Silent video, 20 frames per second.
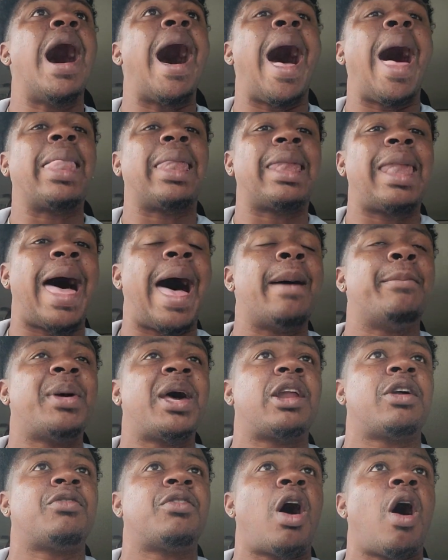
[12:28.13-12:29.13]
a lot
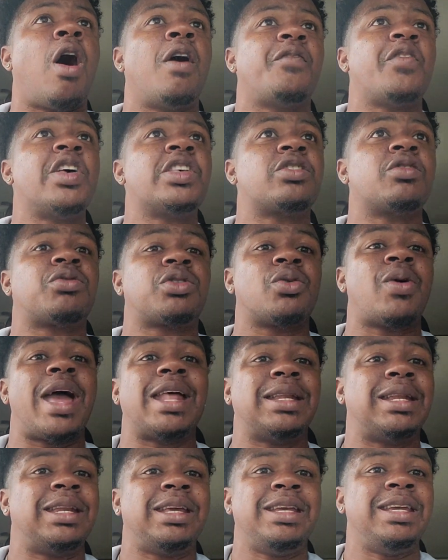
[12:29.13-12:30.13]
better of an offensive
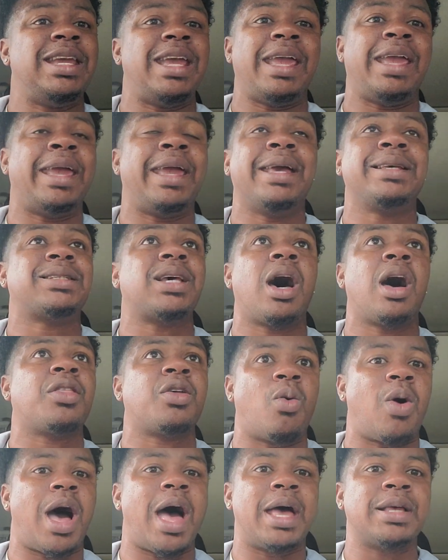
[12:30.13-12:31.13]
threat than he is
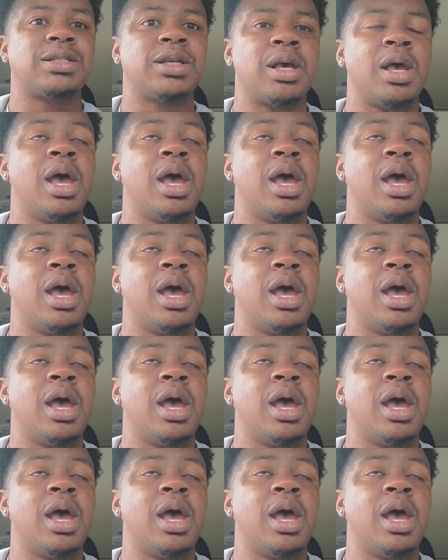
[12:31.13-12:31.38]
otherwise.